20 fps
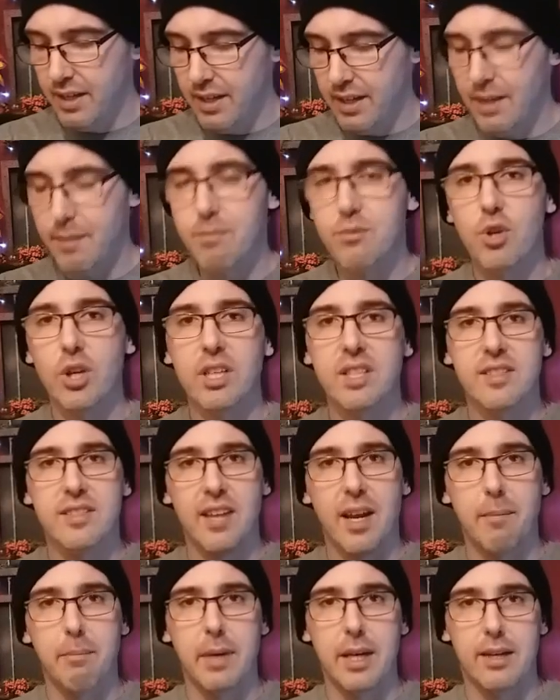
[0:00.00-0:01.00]
I'm trying to
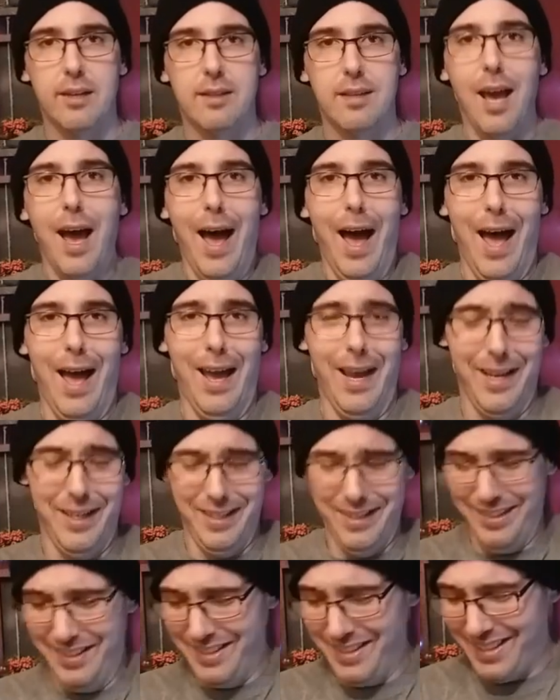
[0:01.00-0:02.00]
stay
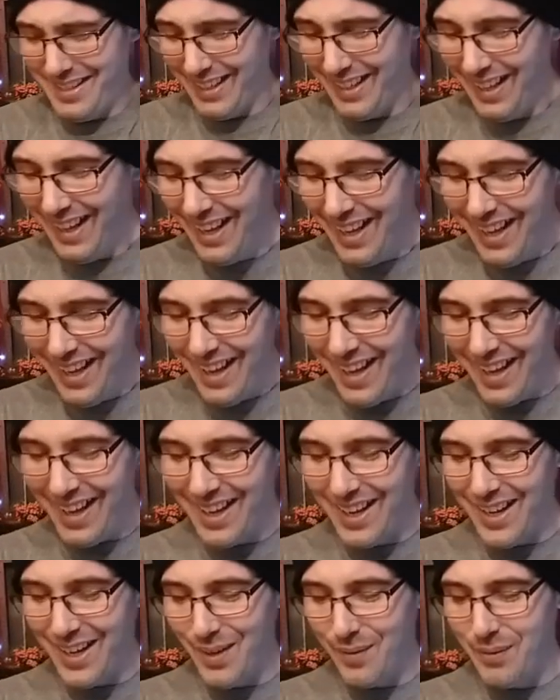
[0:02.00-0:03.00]
monetized.
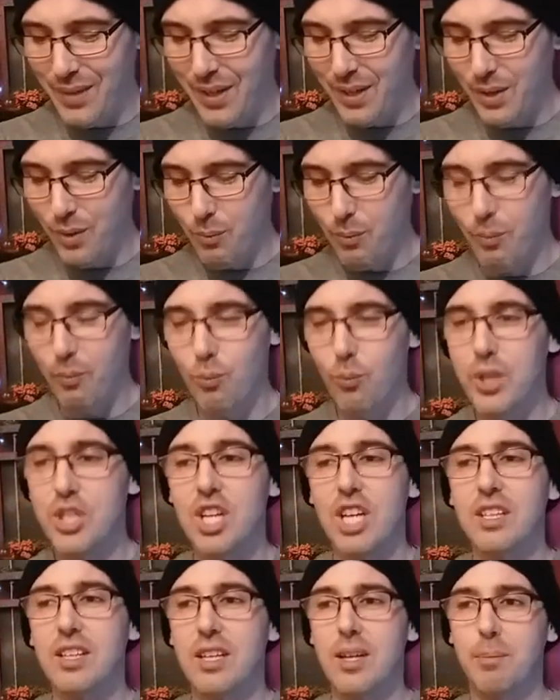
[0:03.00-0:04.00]
um, which
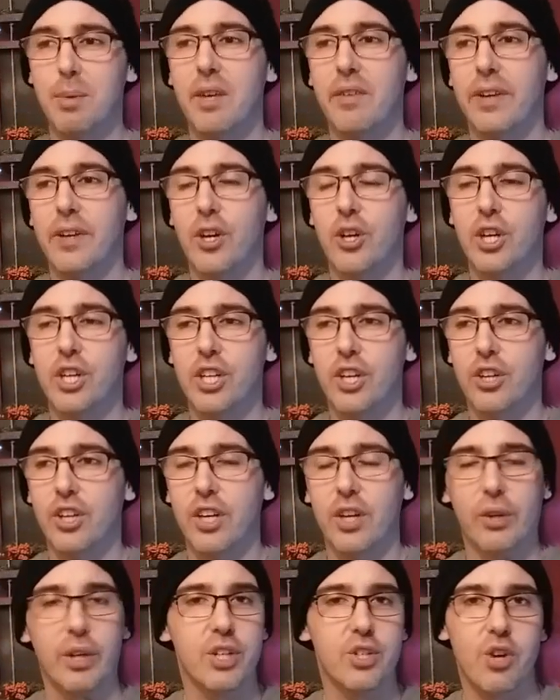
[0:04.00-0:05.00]
ended up giving her a
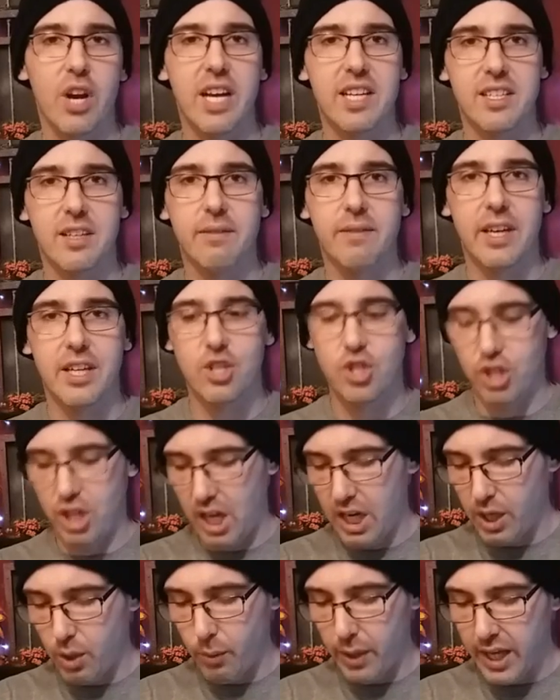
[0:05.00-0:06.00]
urinary tract infection
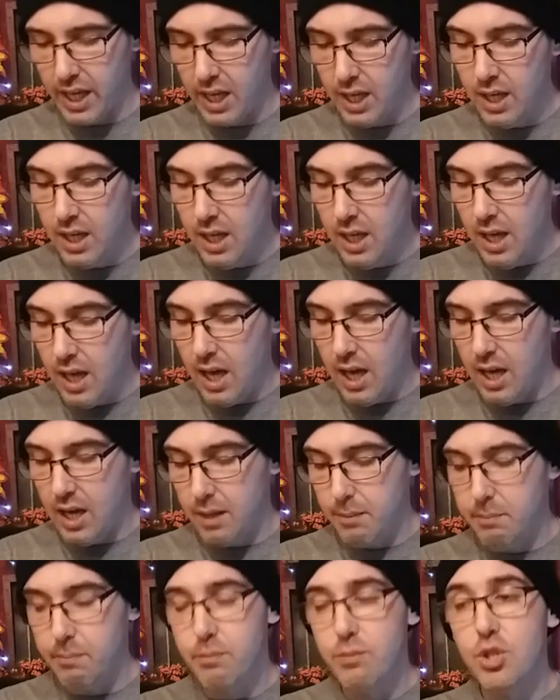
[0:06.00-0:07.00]
anyway.
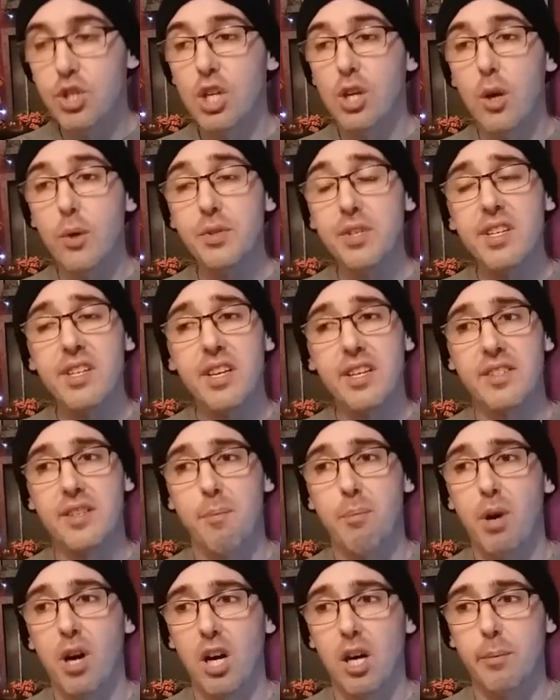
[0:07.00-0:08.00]
Um, she goes into his
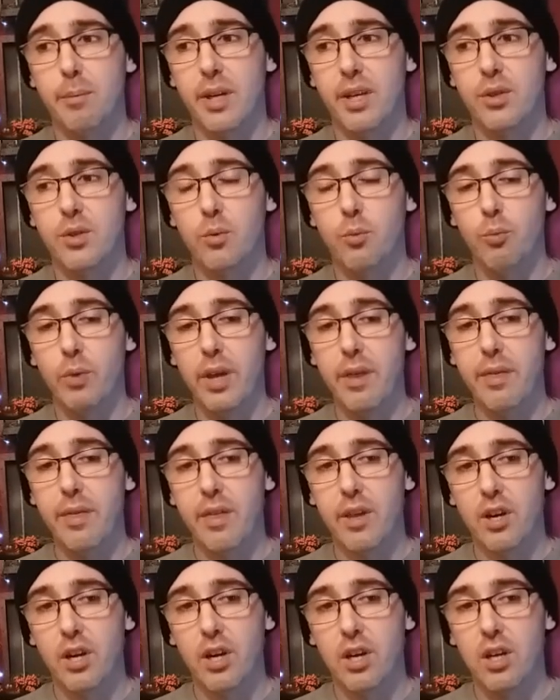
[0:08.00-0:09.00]
apartment with
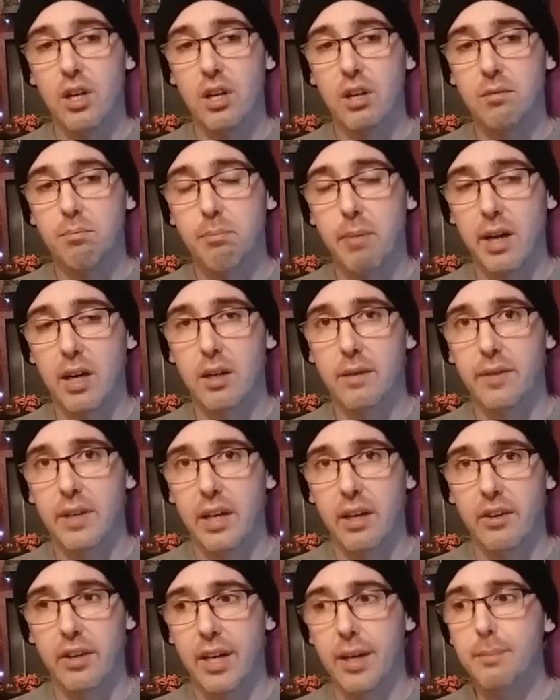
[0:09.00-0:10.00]
her
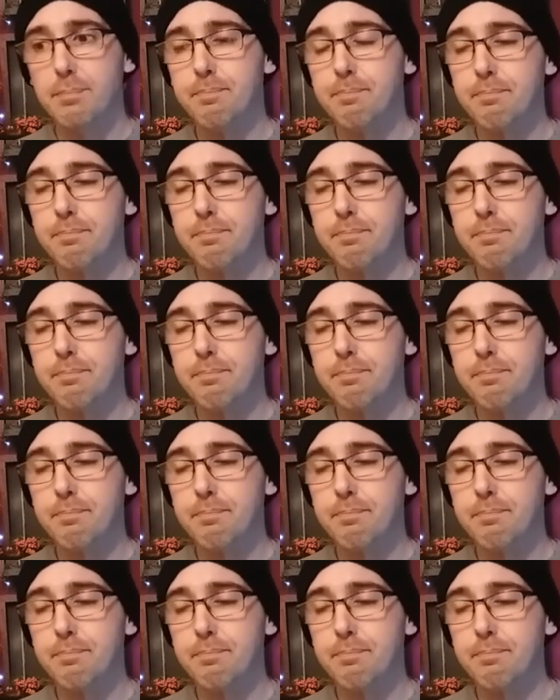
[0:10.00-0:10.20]
paraphernalia,